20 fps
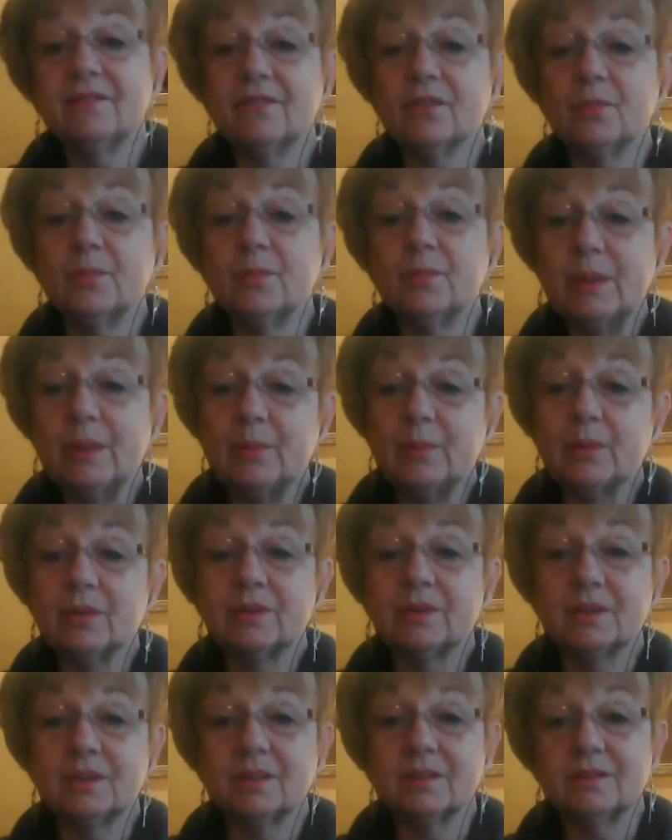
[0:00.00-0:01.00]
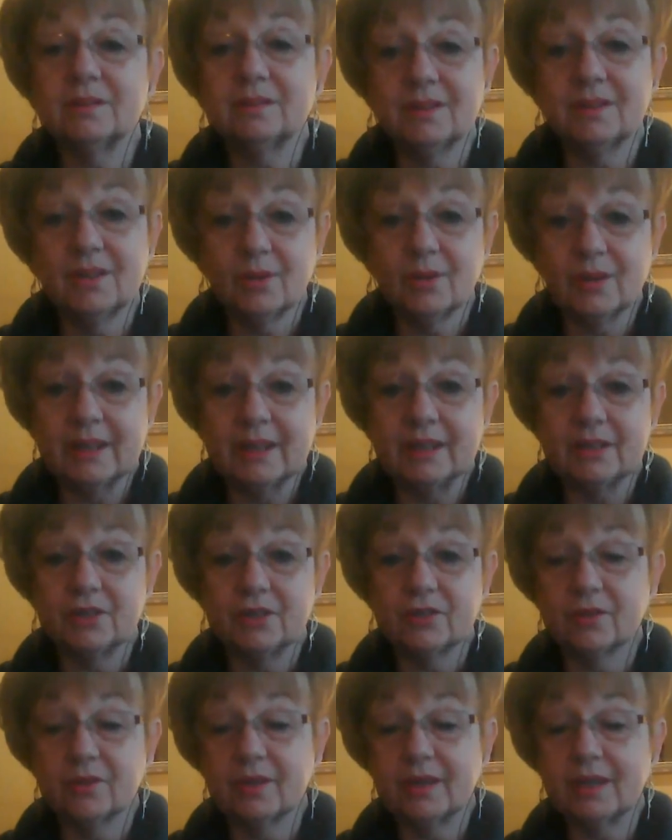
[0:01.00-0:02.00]
for people to go ahead and
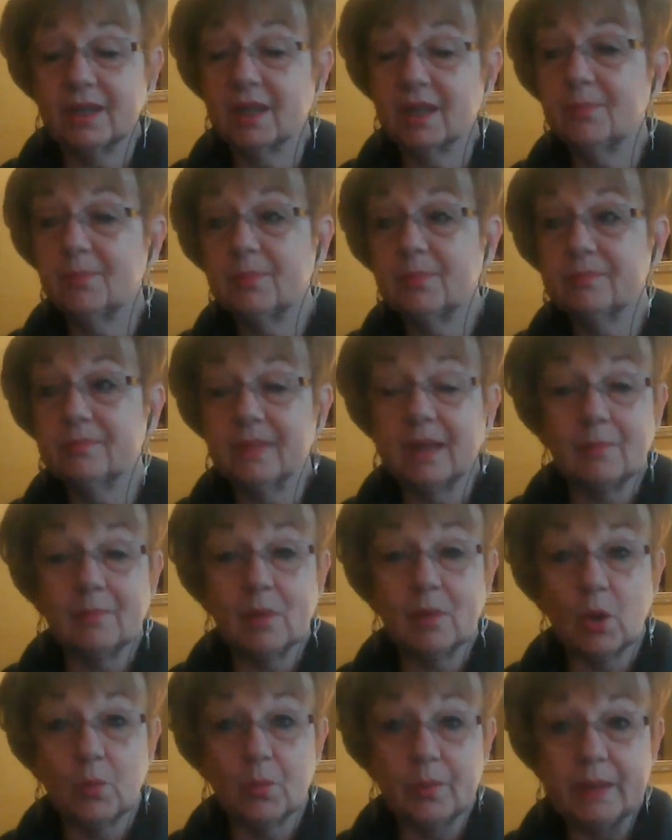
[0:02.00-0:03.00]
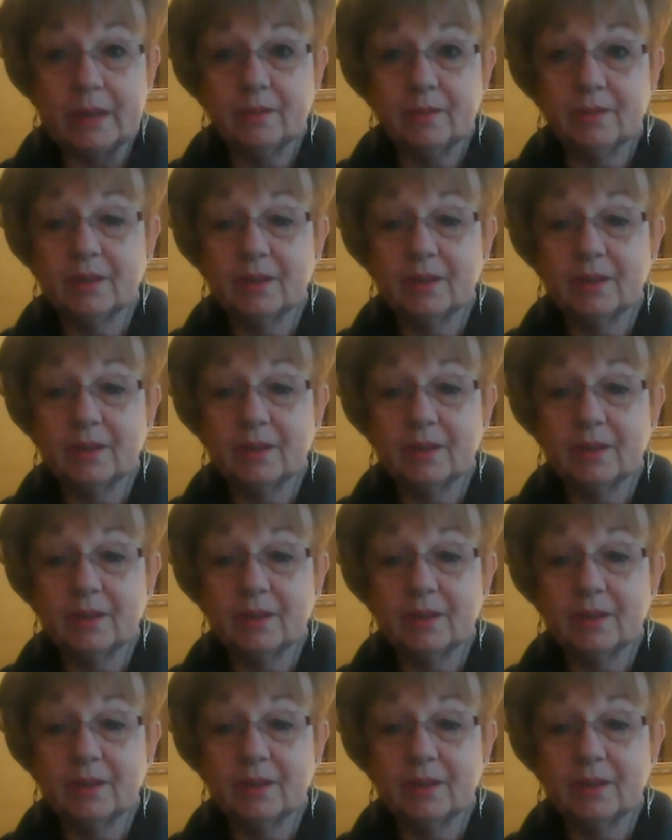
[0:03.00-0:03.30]
join up, I'm hoping.